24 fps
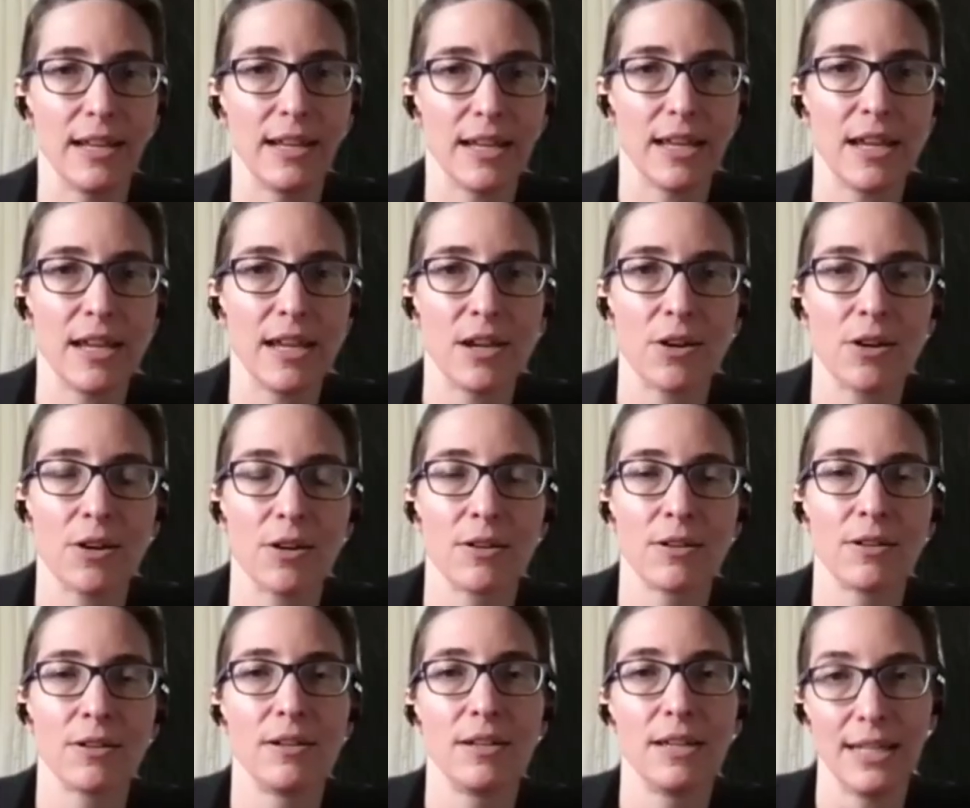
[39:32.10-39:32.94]

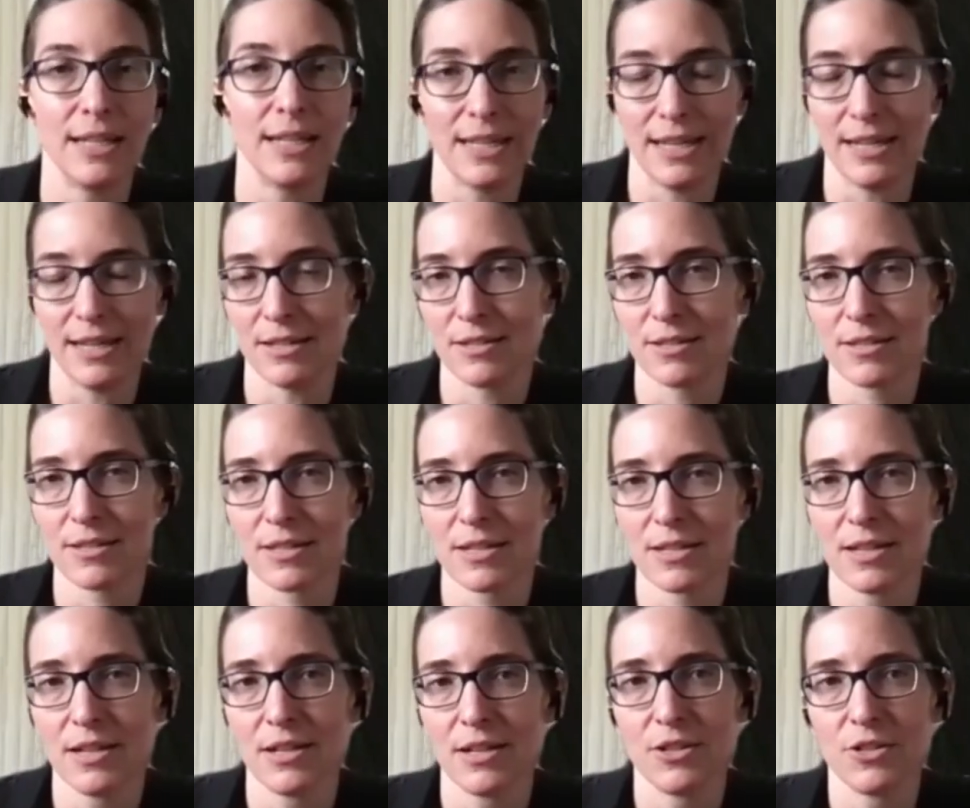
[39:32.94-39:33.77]
here it is.
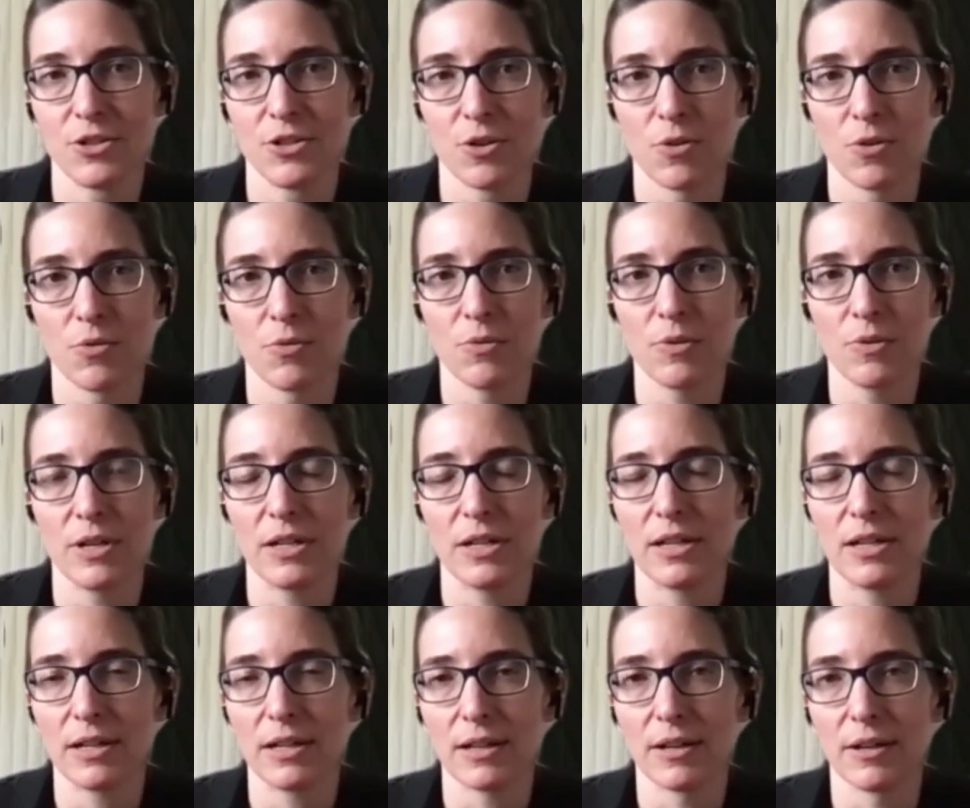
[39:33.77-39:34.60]
So
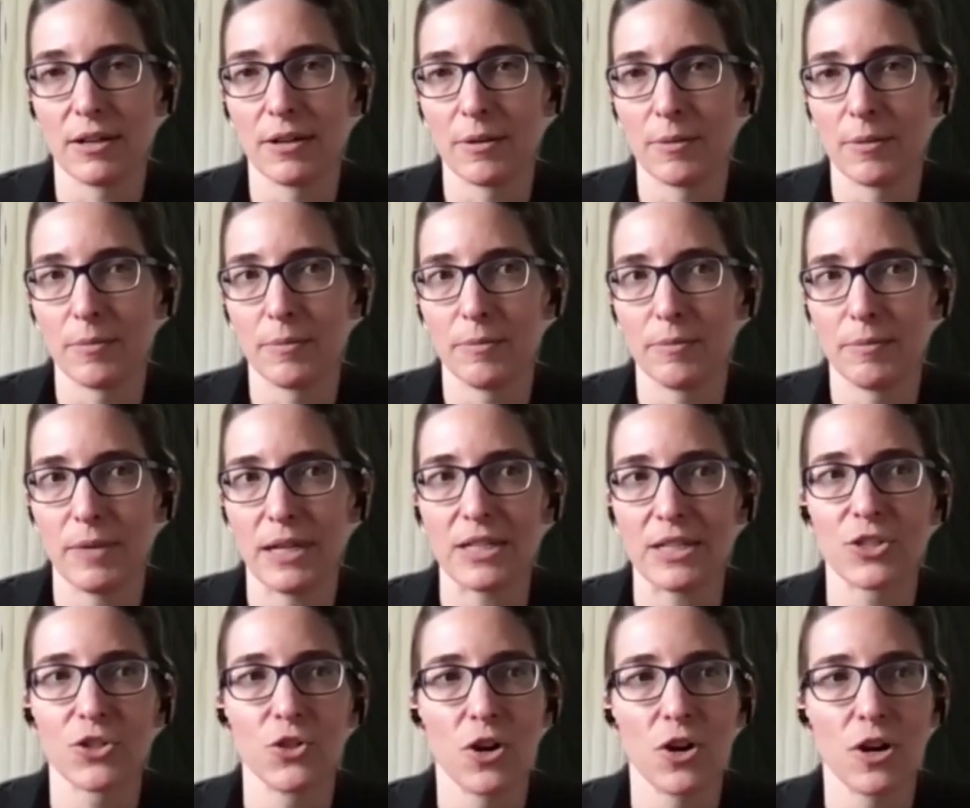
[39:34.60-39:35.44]
um,
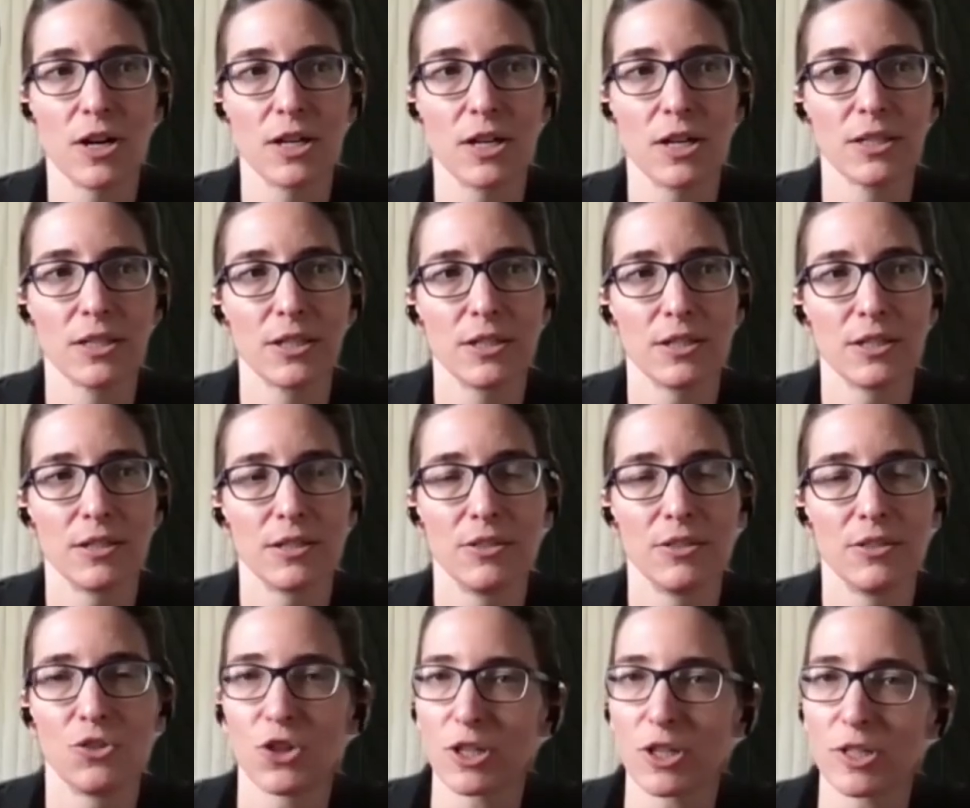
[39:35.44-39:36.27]
it's not
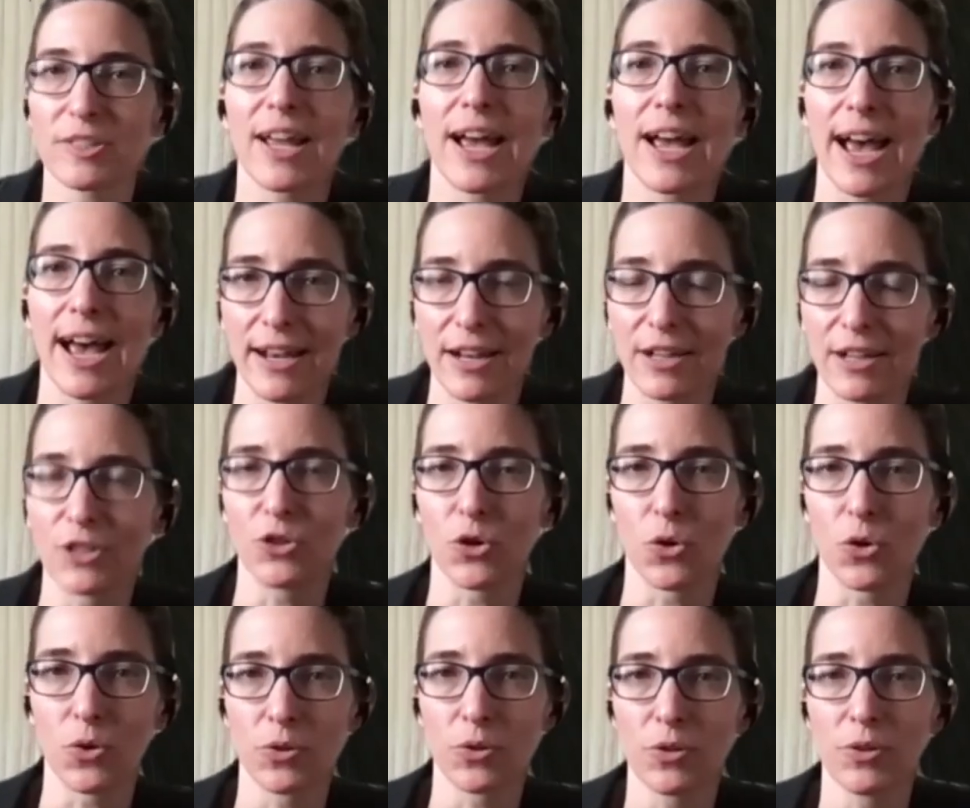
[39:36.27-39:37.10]
just
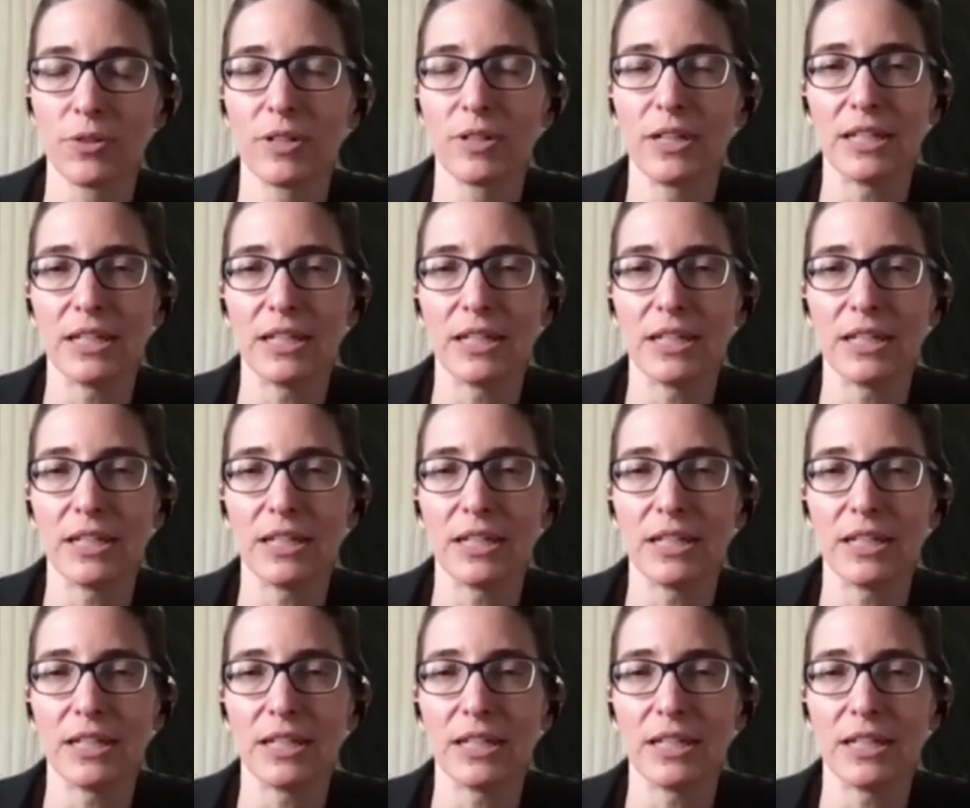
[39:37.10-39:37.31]
anecdotal.